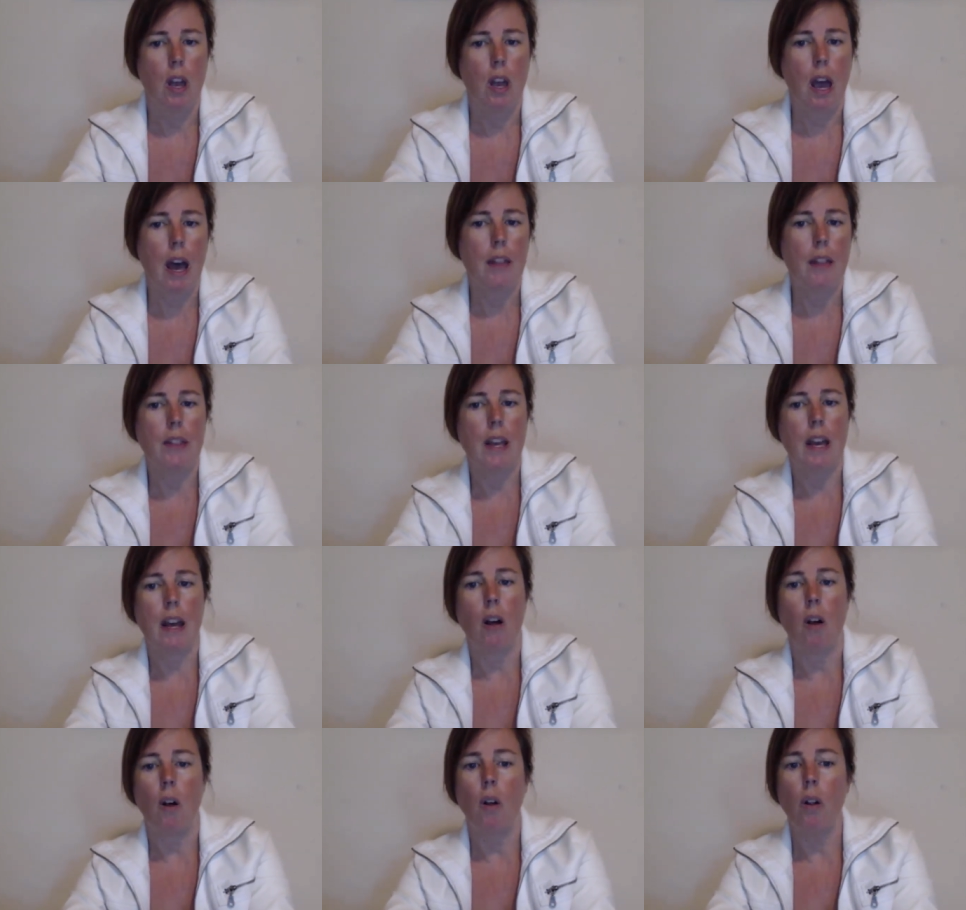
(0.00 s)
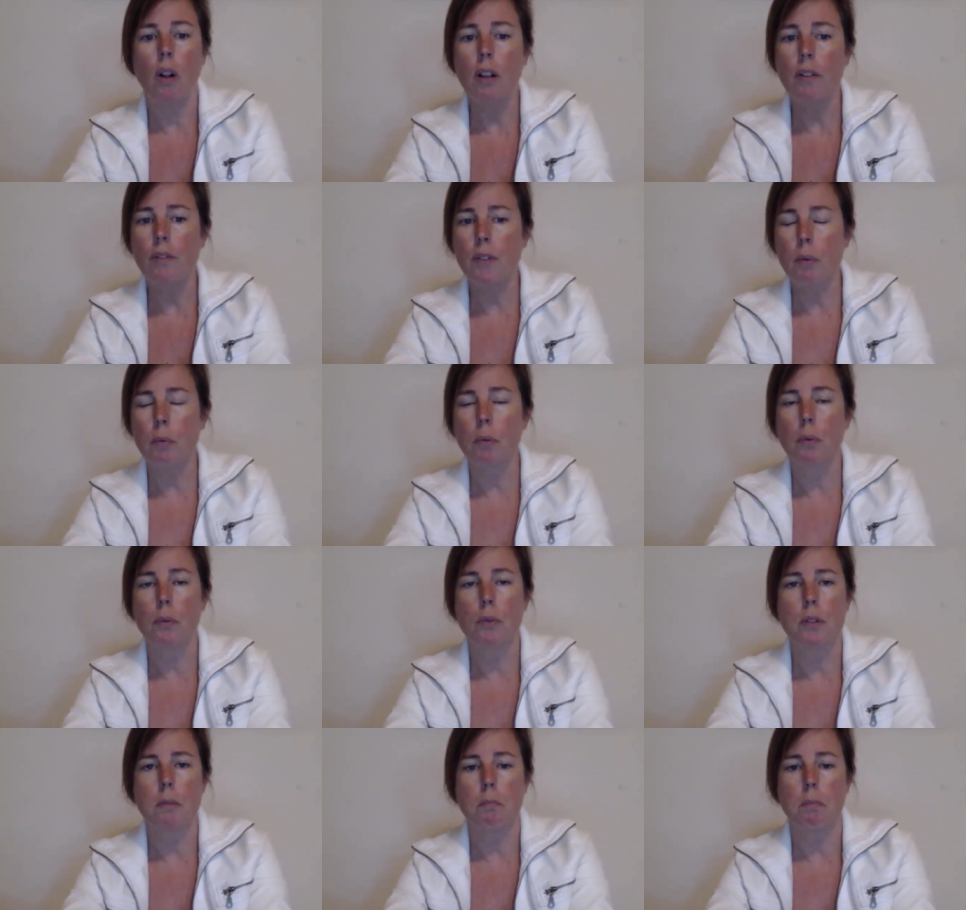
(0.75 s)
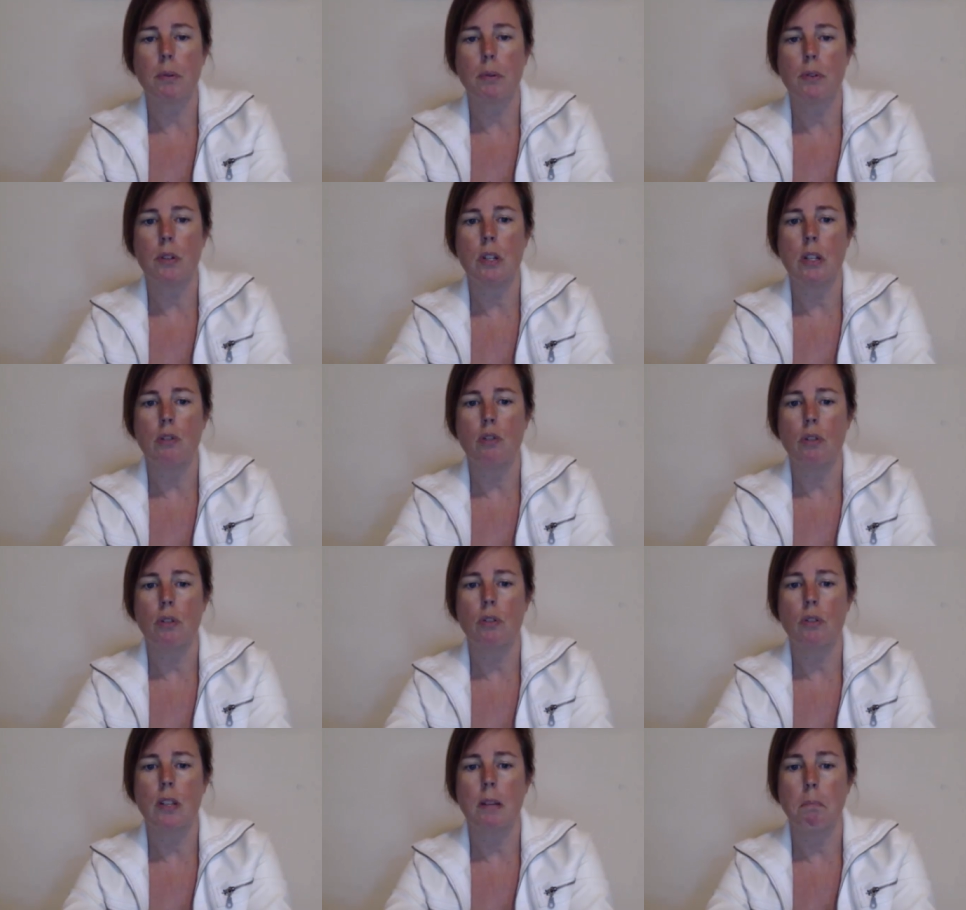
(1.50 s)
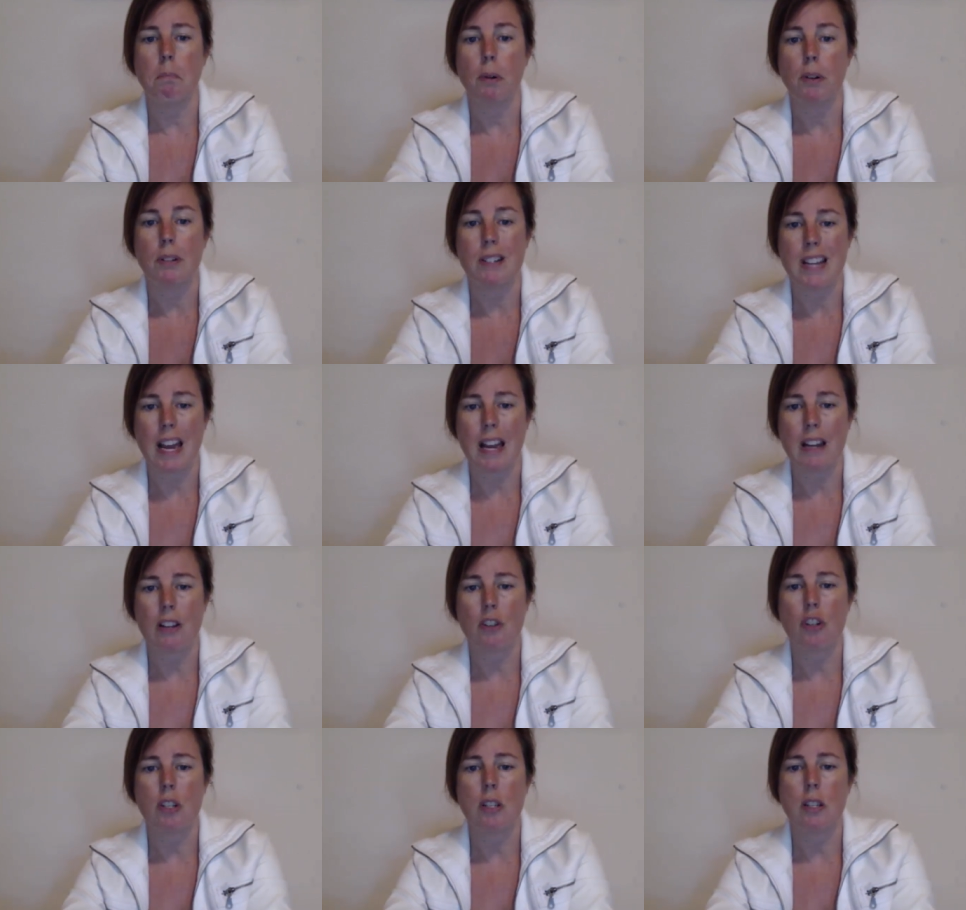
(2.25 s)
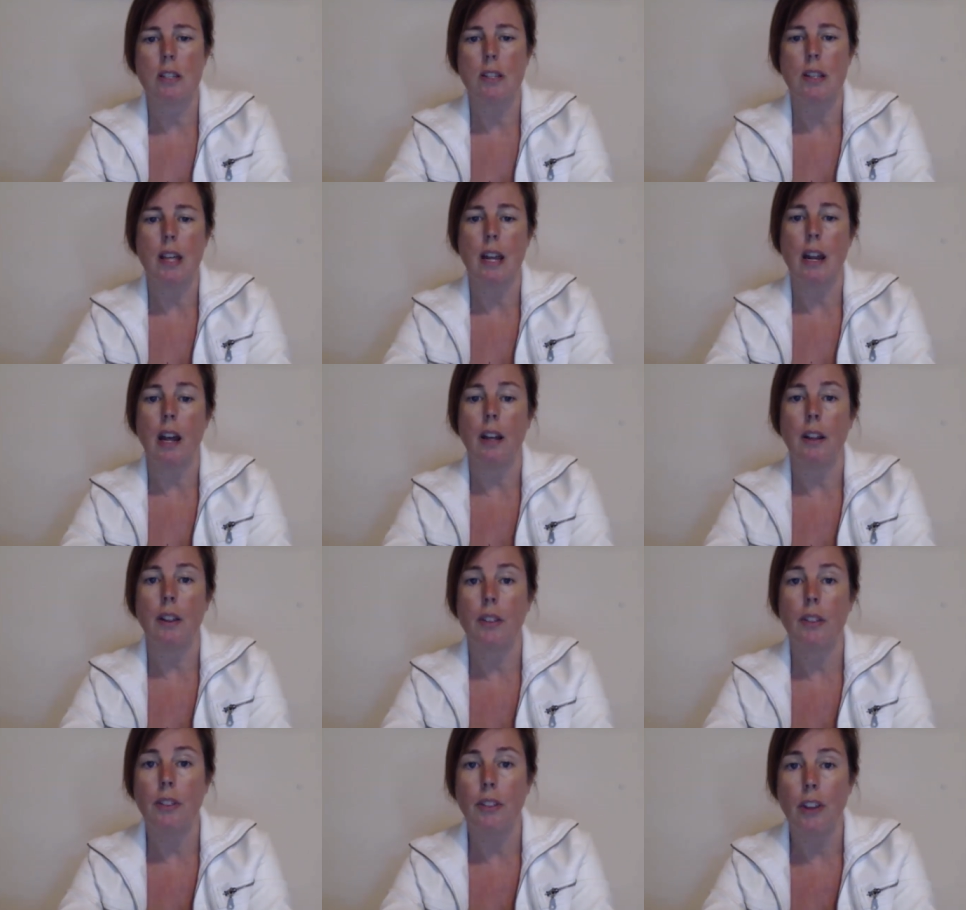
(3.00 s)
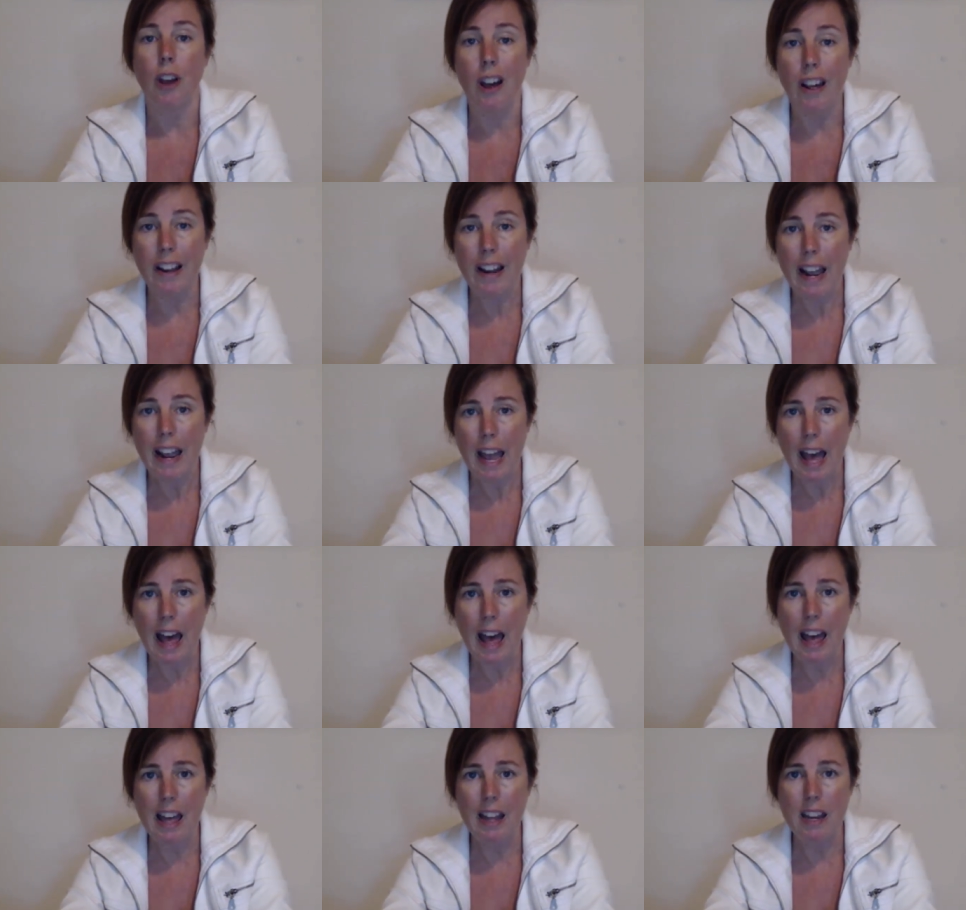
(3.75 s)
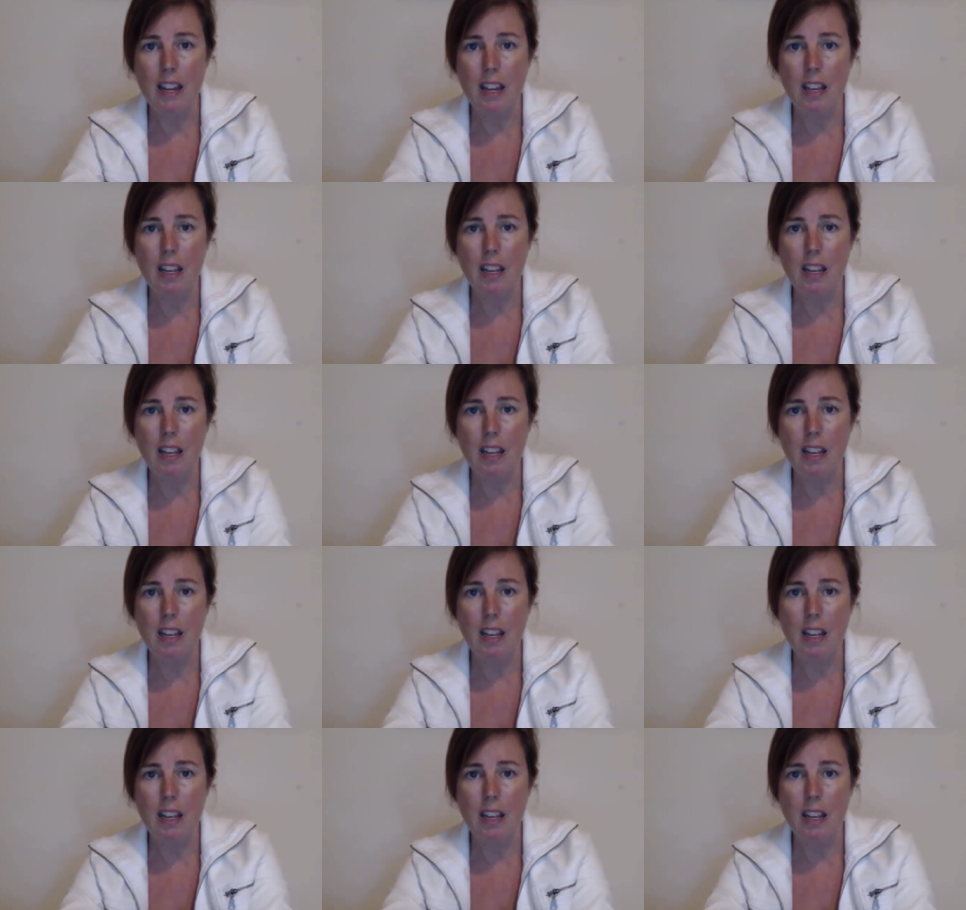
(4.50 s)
and that all of the rules and procedures and protections that I thought I had